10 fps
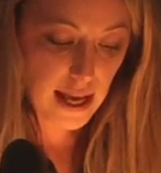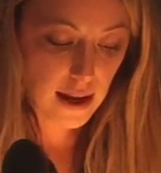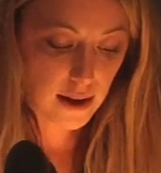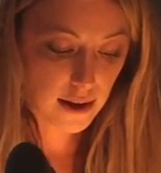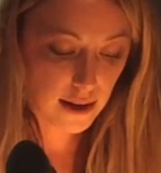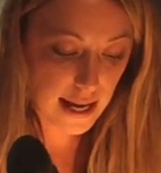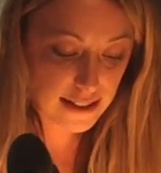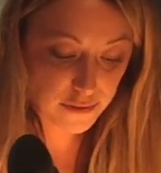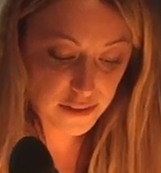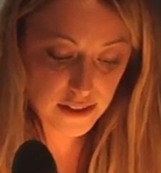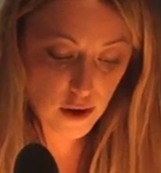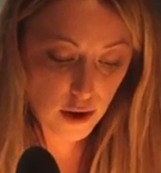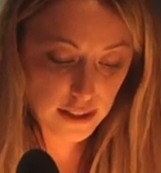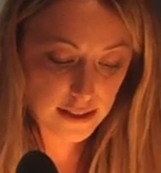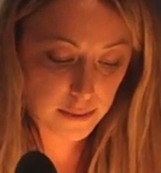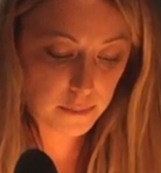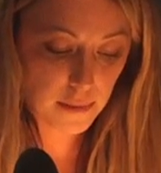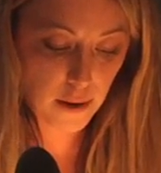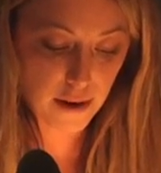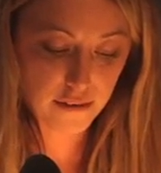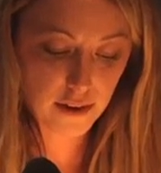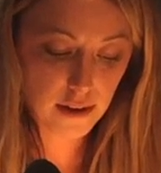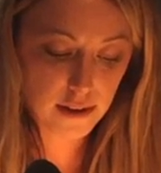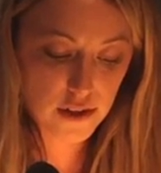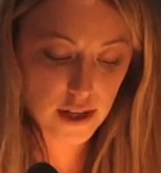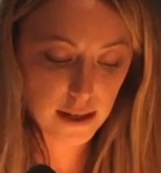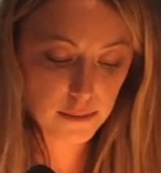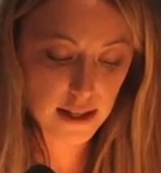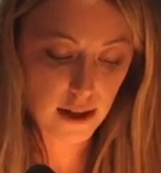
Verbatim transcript: uh, as of this autumn, however, James